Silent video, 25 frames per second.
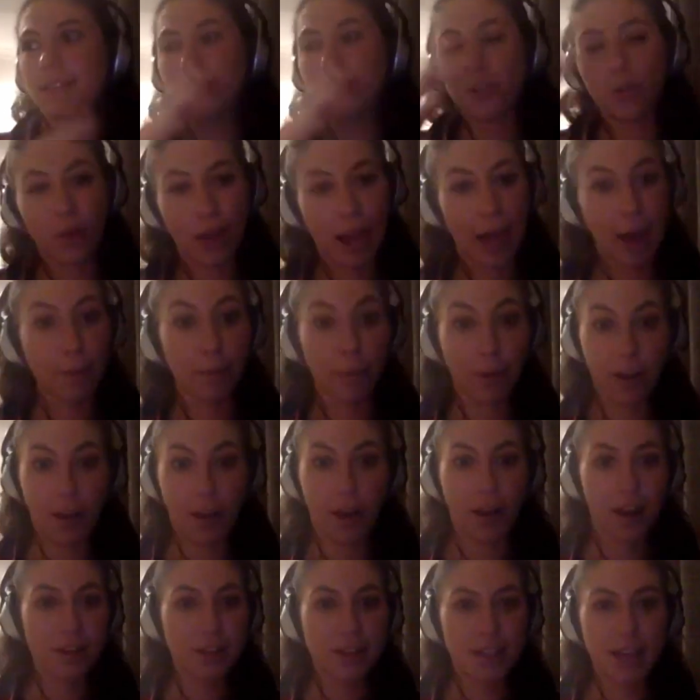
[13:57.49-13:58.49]
your camera
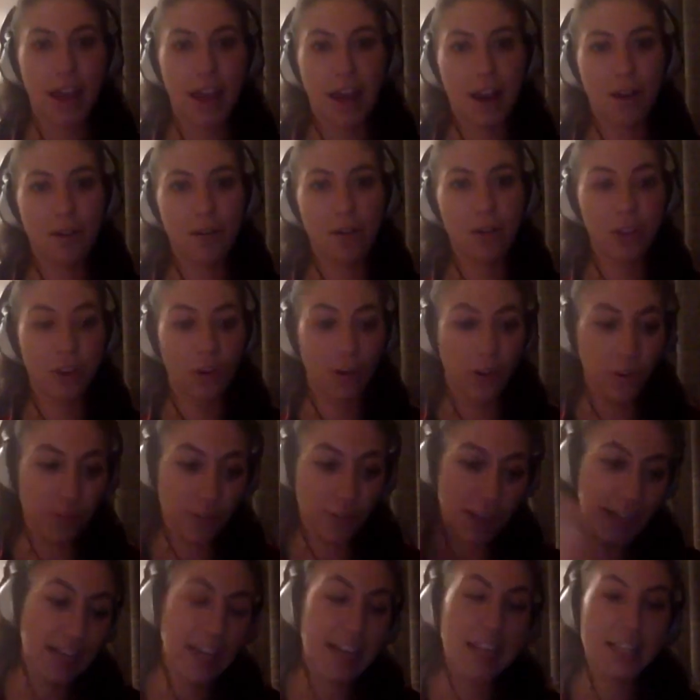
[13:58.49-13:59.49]
cuts out, you've
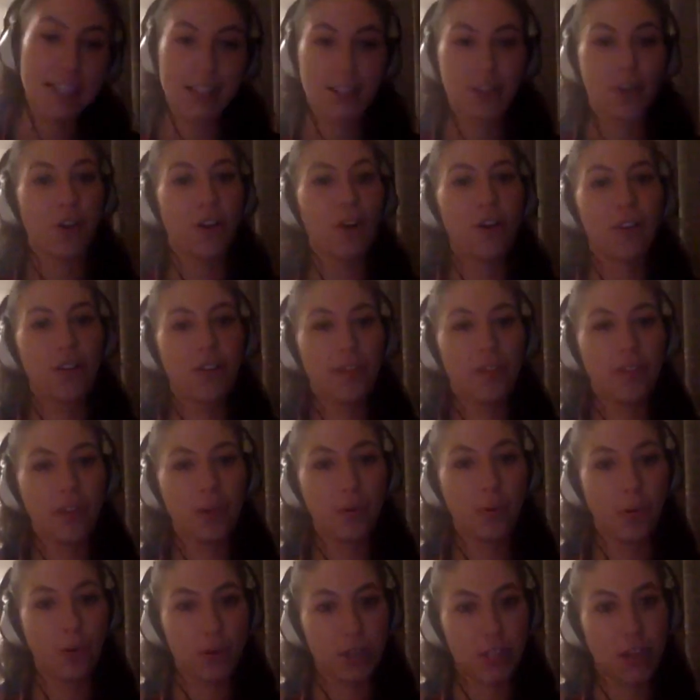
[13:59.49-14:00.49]
at least got the
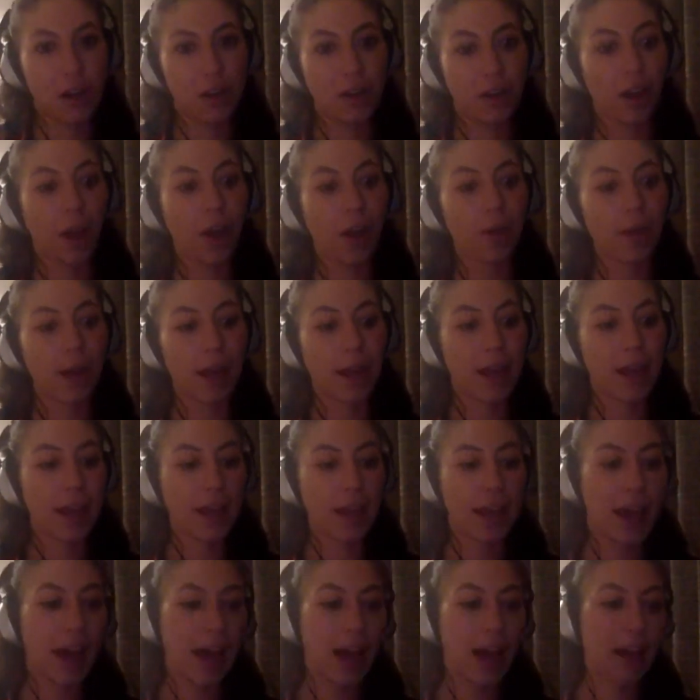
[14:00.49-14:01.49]
audio
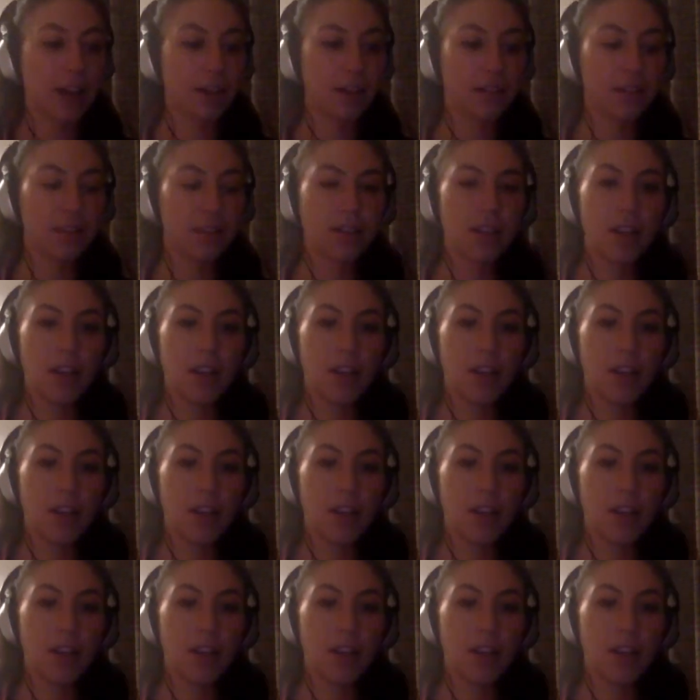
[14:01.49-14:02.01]
going, and